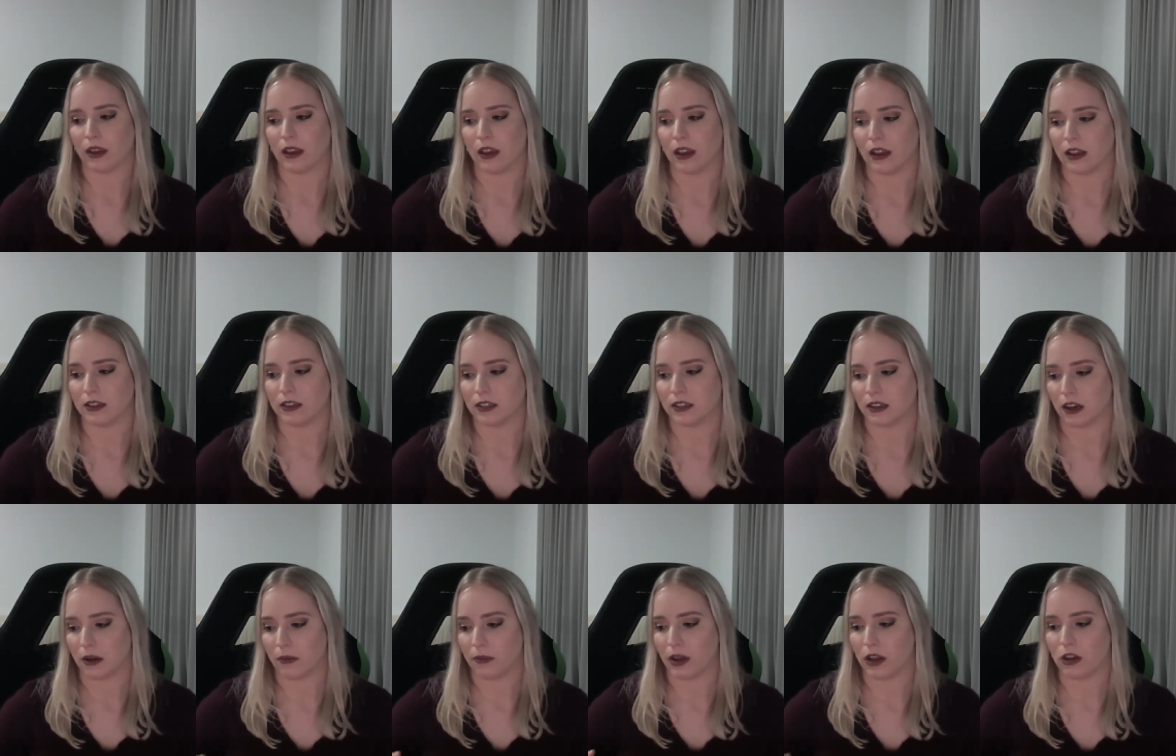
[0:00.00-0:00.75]
it's
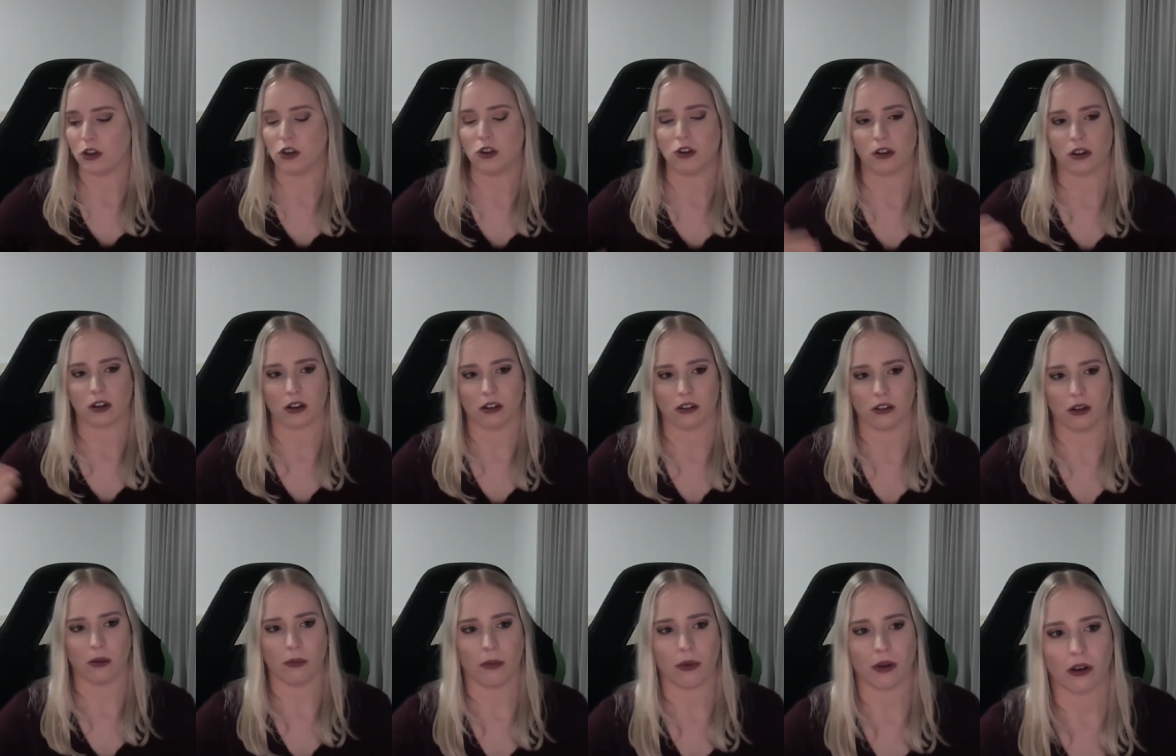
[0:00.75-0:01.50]
um, a new
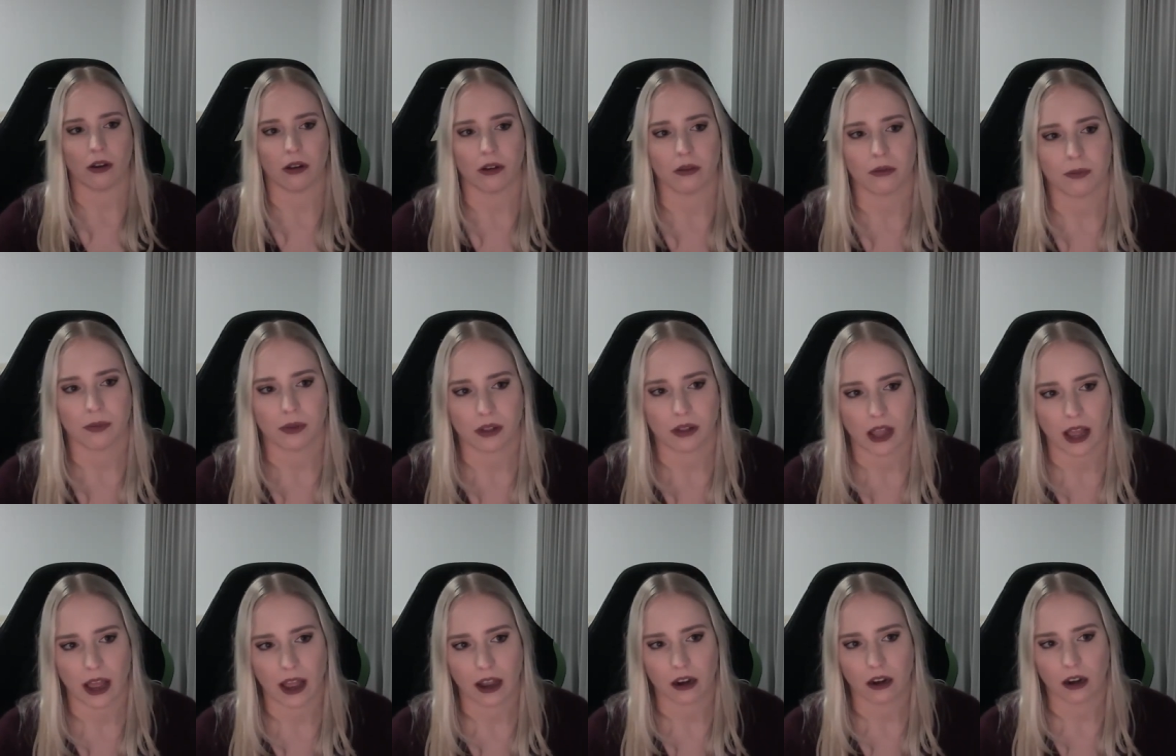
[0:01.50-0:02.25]
Colombo
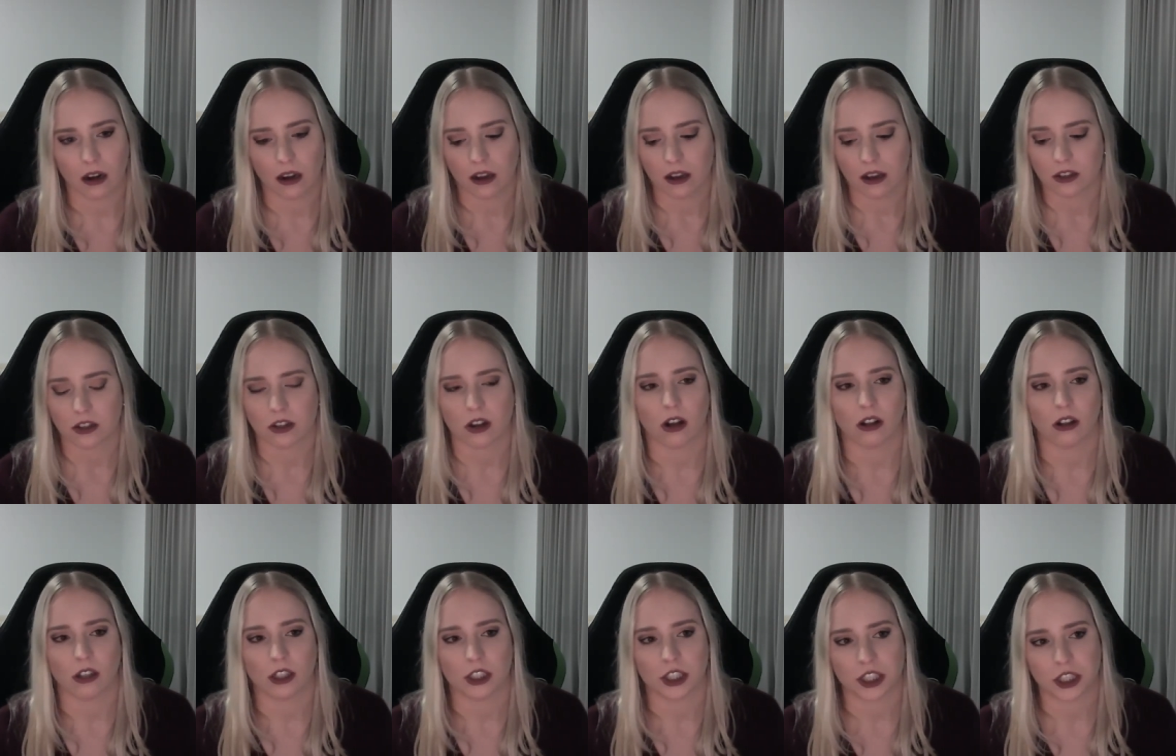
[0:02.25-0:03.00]
plan
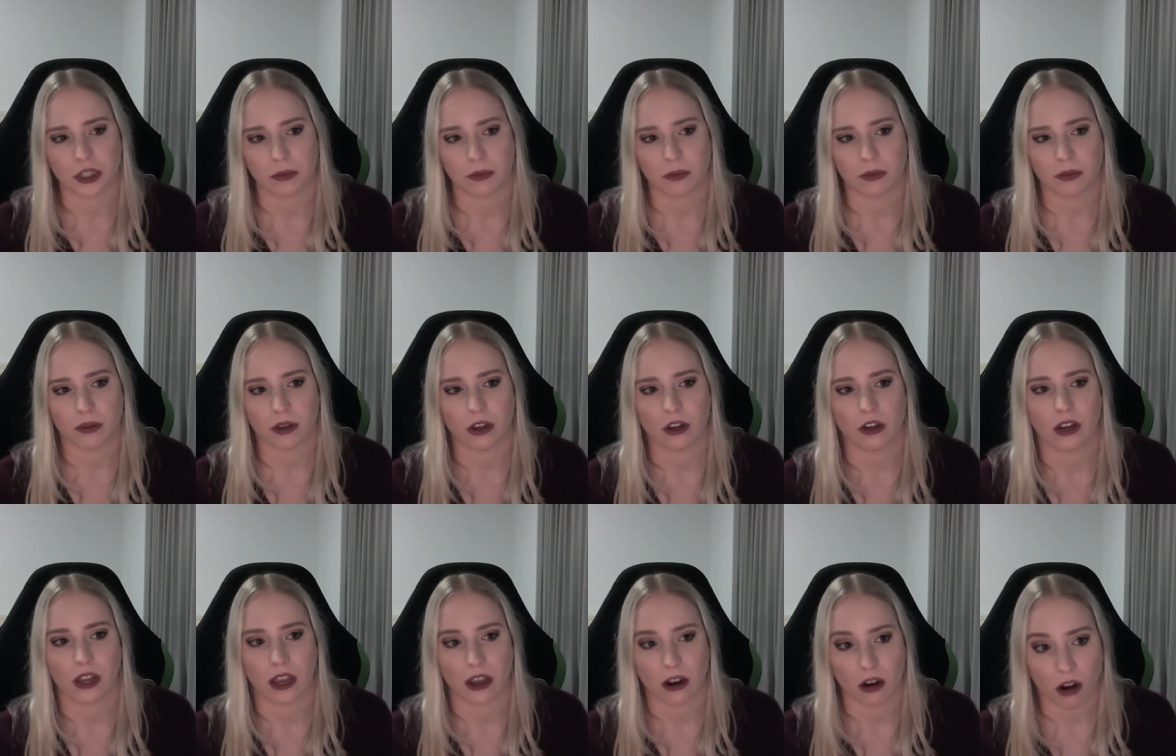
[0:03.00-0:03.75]
scholarship
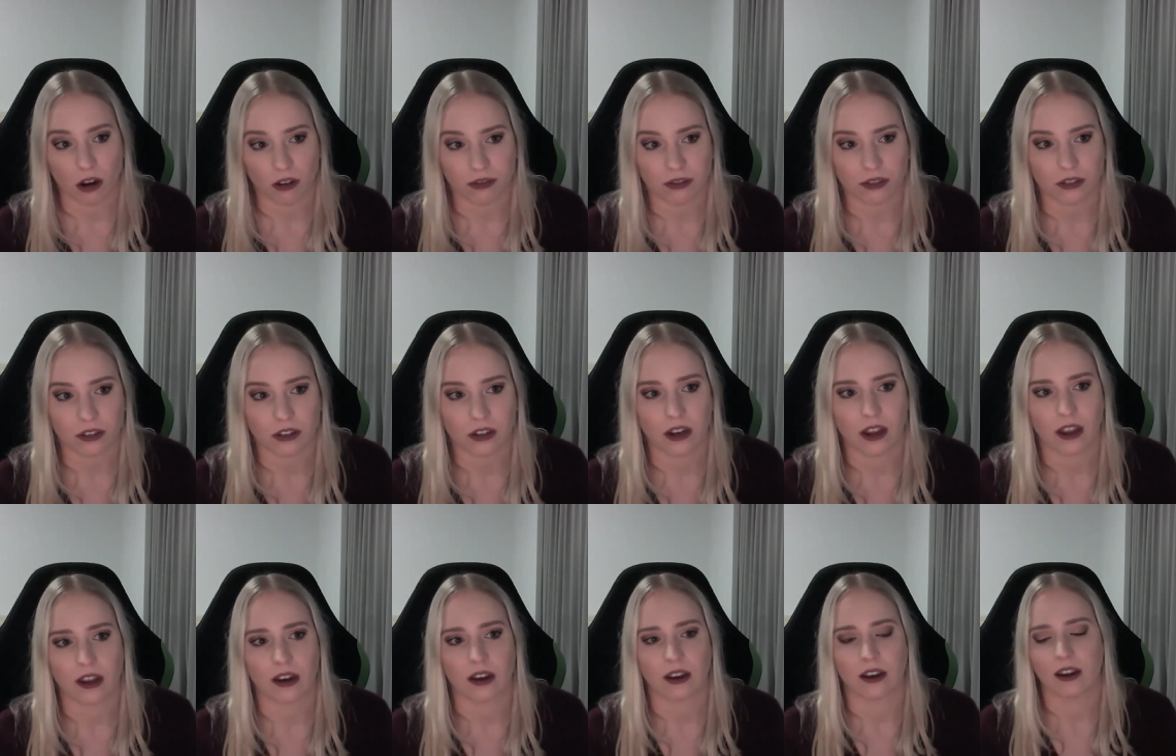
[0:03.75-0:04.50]
you get offered
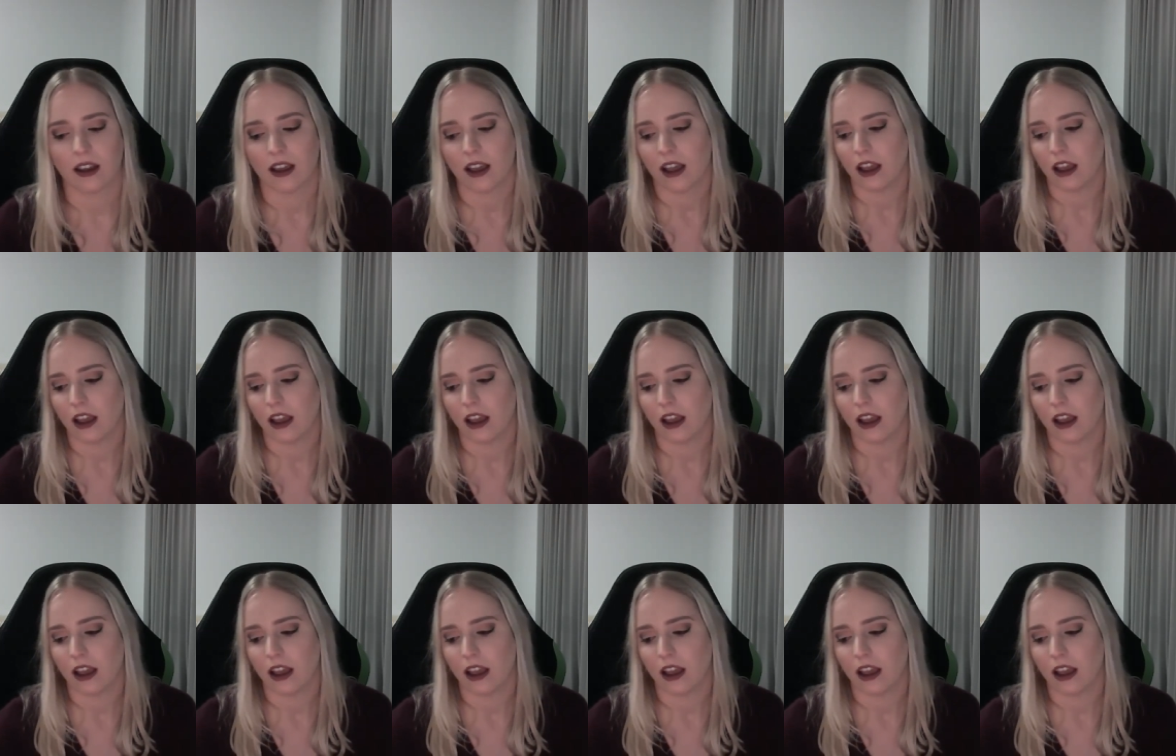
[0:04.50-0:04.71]
and